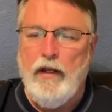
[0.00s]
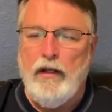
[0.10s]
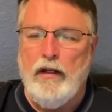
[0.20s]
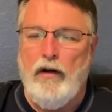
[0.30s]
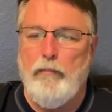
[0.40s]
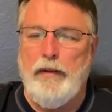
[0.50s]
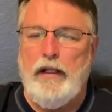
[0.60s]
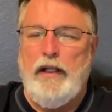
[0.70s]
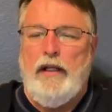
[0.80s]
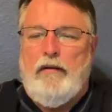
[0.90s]

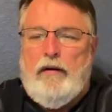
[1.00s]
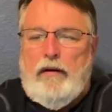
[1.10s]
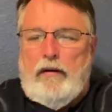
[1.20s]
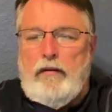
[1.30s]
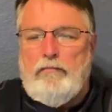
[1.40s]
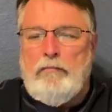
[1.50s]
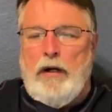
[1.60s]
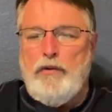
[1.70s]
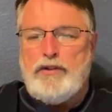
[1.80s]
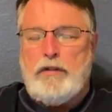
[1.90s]
Billy,
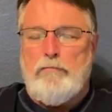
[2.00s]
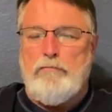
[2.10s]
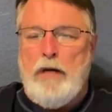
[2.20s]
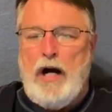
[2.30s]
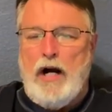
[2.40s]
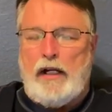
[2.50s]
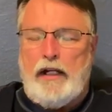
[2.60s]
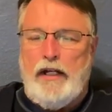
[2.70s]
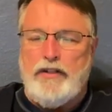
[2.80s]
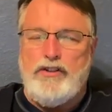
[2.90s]
most
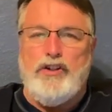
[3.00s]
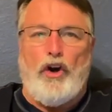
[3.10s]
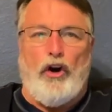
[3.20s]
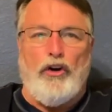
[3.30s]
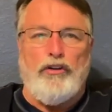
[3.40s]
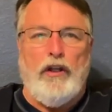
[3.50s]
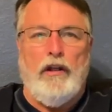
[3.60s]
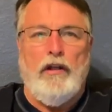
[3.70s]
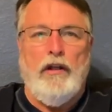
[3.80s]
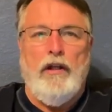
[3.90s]
muck is dirt
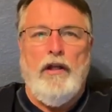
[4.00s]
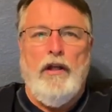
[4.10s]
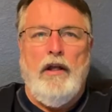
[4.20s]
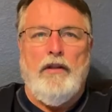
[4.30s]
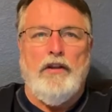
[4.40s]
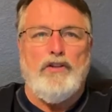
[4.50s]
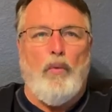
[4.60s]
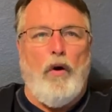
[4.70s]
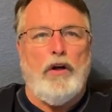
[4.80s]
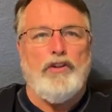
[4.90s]
that's
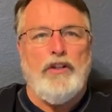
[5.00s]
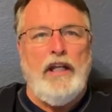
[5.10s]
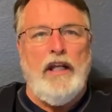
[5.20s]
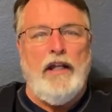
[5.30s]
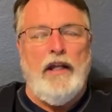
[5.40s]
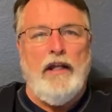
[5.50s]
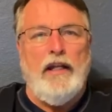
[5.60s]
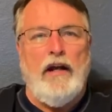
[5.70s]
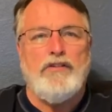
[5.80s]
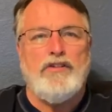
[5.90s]
washed in.
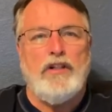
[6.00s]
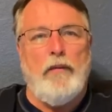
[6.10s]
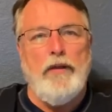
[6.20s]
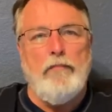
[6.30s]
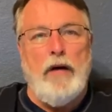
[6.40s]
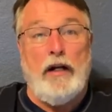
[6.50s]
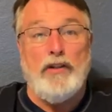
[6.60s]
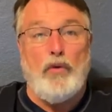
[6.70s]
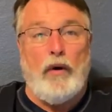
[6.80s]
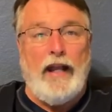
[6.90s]
Now, some of the muck
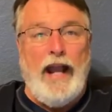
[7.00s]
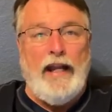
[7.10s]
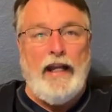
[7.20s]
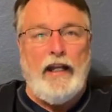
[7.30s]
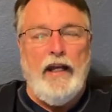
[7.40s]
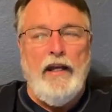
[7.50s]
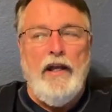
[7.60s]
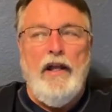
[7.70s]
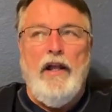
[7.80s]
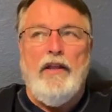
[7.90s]
is organic.
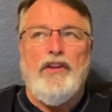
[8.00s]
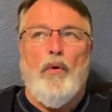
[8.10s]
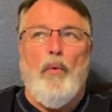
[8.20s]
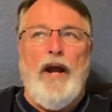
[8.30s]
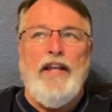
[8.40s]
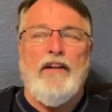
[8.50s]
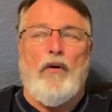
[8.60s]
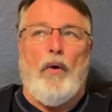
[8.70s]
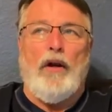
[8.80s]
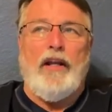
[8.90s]
The way
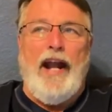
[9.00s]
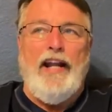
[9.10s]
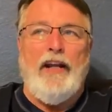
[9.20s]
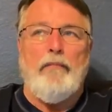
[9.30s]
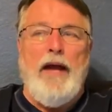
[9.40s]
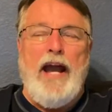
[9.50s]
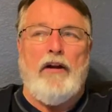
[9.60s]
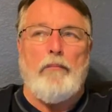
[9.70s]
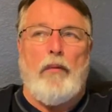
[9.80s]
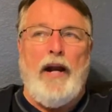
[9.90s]
that organic
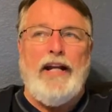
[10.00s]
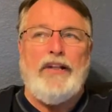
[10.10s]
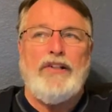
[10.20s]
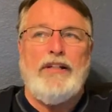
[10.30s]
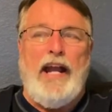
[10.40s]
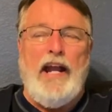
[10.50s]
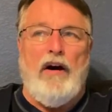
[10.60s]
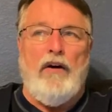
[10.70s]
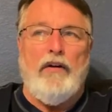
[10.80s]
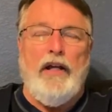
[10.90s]
matter breaks
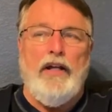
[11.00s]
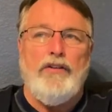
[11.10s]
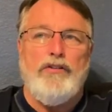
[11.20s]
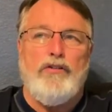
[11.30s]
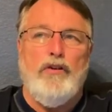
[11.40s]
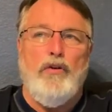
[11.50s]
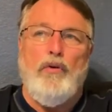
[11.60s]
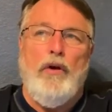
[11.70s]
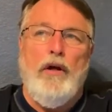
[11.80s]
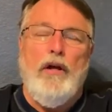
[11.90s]
down is
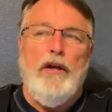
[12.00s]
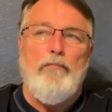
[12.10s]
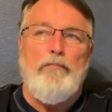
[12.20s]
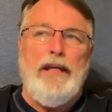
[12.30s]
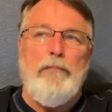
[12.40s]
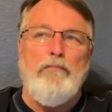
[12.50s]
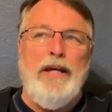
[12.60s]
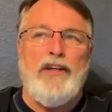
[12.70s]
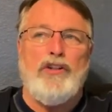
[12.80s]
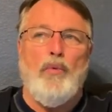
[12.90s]
to be
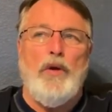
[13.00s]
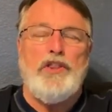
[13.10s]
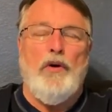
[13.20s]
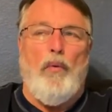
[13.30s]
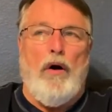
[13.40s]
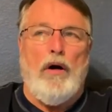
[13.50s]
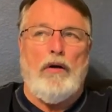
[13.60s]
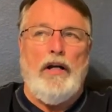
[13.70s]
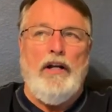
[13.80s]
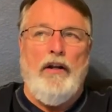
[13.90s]
mixed with the
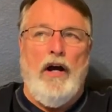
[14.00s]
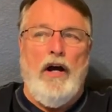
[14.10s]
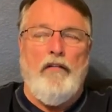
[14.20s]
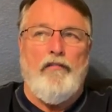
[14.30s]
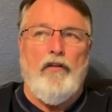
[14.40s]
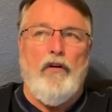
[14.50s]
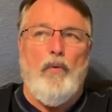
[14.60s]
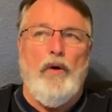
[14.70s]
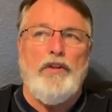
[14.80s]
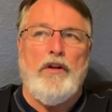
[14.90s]
water enough
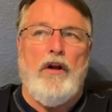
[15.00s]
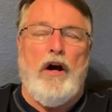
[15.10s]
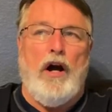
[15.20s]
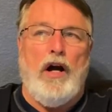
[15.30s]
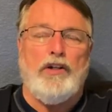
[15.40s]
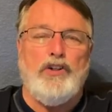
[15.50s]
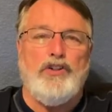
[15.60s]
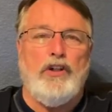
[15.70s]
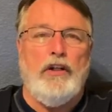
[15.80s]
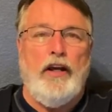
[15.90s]
with an
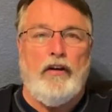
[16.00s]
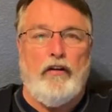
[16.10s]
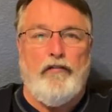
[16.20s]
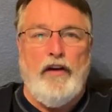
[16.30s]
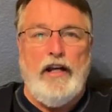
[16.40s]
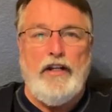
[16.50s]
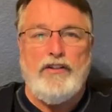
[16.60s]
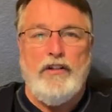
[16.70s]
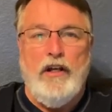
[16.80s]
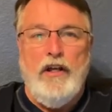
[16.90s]
oxygen
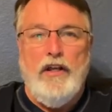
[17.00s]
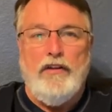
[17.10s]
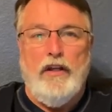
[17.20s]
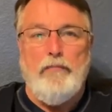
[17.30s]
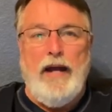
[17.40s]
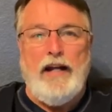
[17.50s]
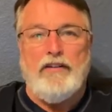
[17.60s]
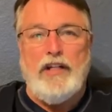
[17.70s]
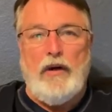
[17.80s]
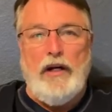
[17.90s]
interface that
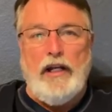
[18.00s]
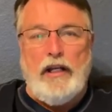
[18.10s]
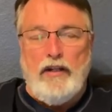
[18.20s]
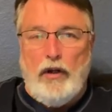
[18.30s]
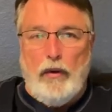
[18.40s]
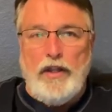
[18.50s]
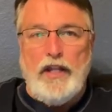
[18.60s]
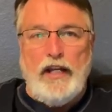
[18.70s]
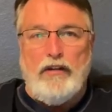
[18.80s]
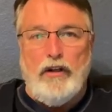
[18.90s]
bacteria can do what
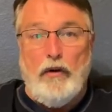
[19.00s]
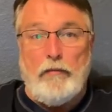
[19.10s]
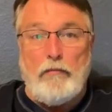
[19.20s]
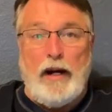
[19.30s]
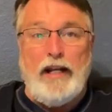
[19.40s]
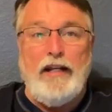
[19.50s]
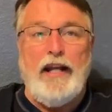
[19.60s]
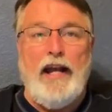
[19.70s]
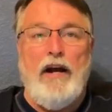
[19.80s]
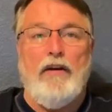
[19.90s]
they do and break it
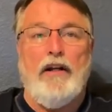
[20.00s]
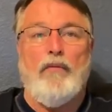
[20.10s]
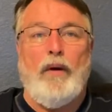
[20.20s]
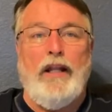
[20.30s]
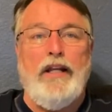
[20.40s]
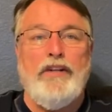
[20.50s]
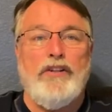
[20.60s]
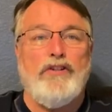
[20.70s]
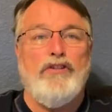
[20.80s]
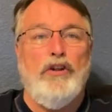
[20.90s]
down and release
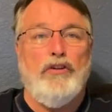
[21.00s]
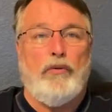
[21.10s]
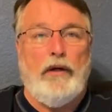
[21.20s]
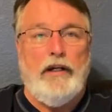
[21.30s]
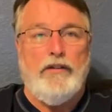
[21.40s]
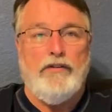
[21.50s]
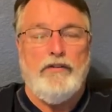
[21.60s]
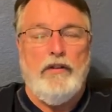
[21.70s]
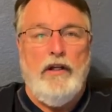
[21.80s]
its nutrients.